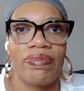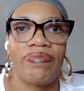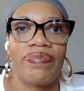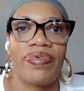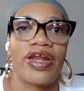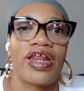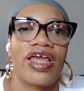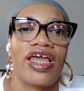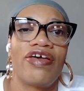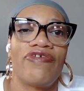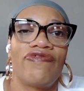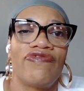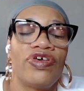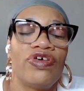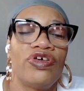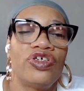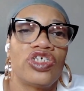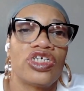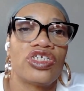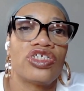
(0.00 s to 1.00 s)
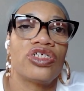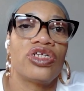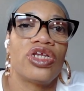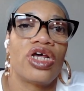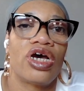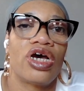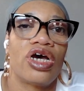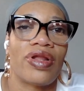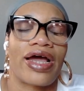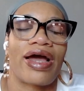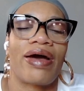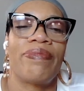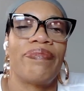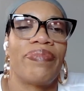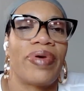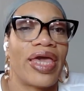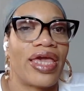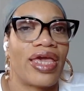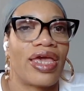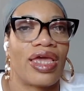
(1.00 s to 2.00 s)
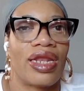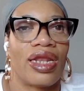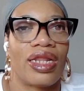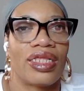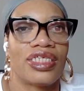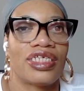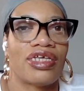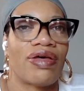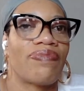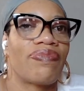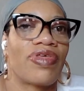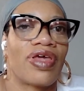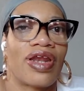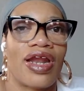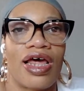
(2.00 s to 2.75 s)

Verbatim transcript: But if you just know, like I'm baking something